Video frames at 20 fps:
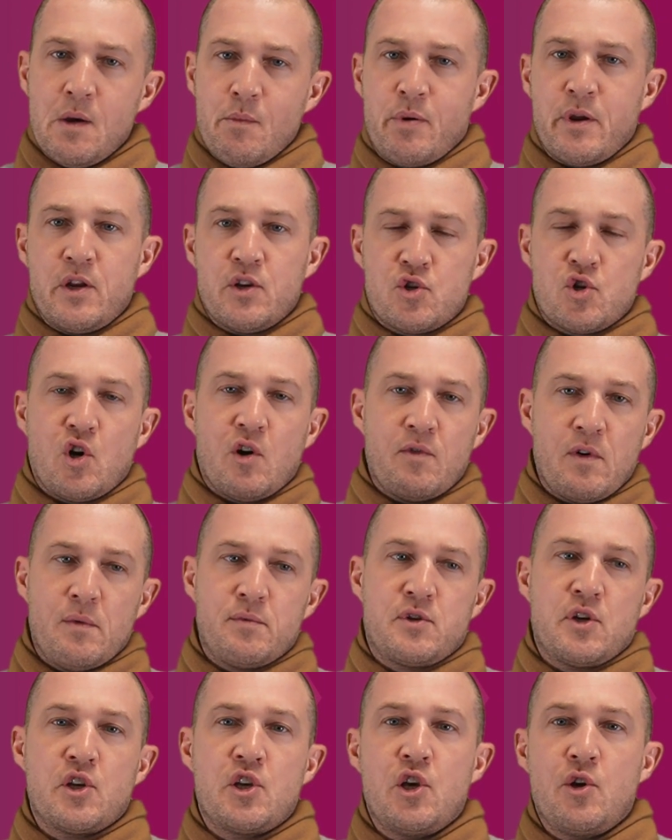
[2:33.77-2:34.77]
but it's sort of
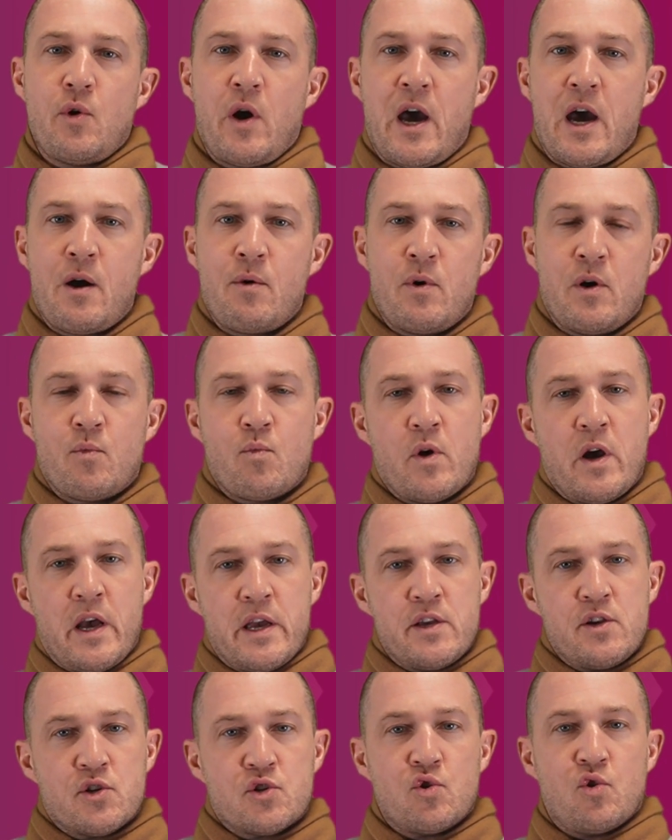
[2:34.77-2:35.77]
up to you how and where
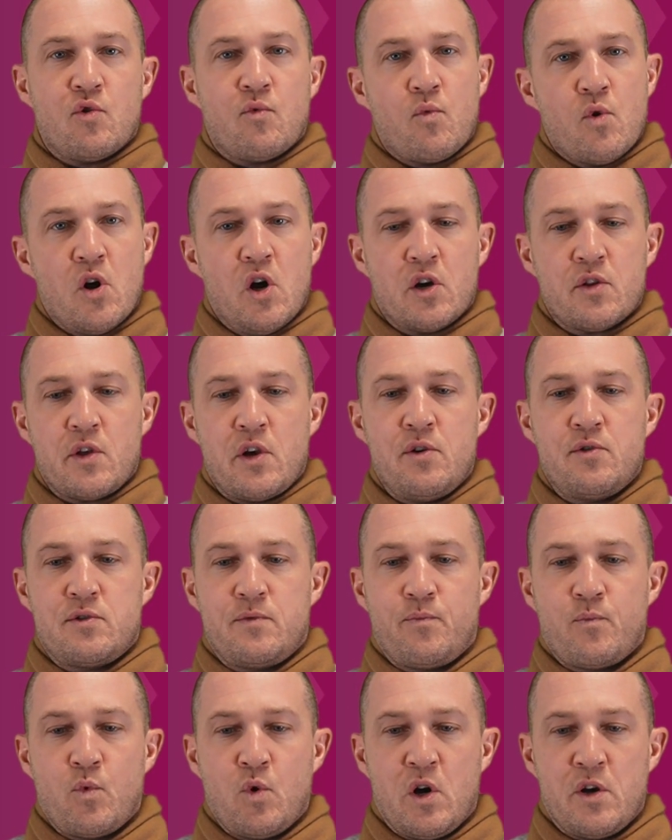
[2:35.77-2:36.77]
you sort of work
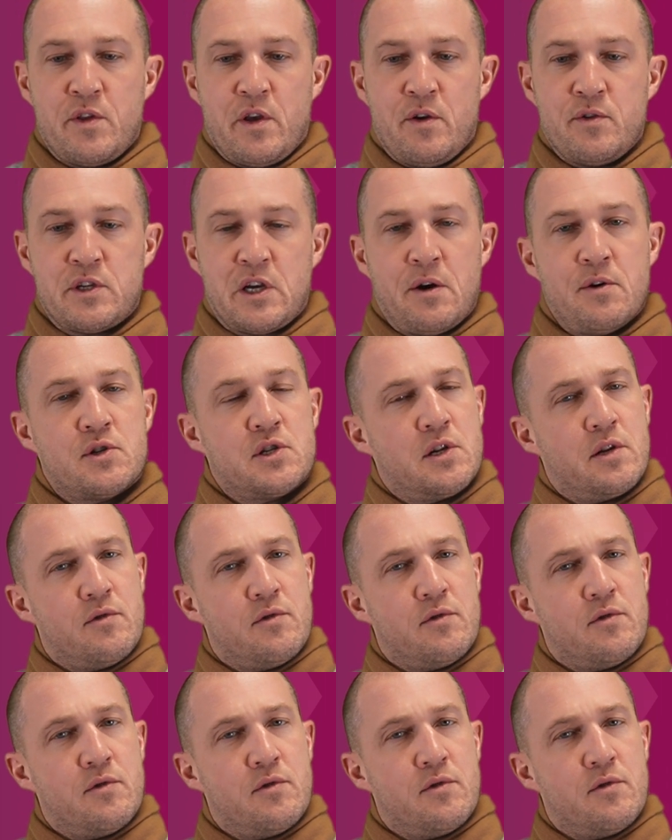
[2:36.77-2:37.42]
those hours.